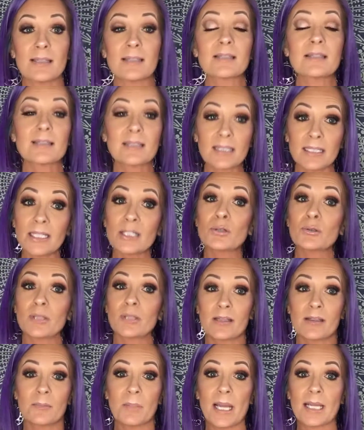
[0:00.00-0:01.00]
This is
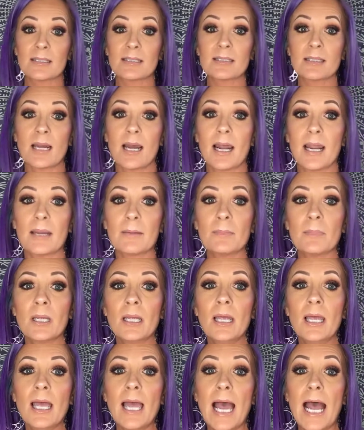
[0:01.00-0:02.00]
literally the best time.
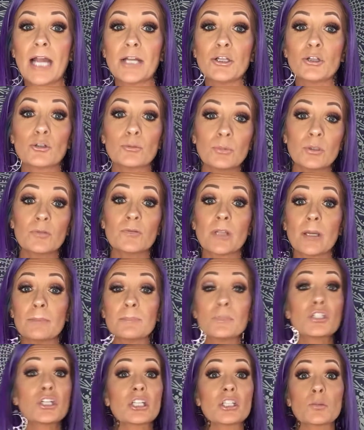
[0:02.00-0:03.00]
How do you remove
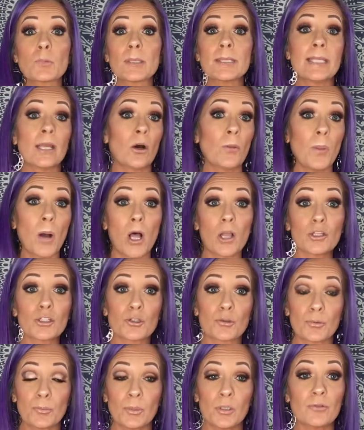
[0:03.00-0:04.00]
them? Just with nail
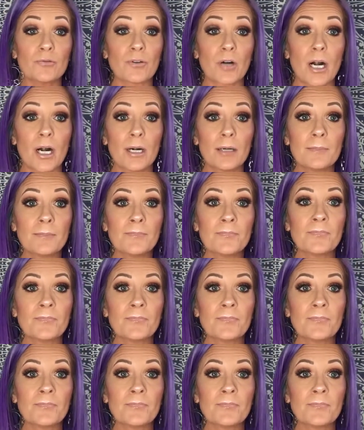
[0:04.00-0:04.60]
polish remover.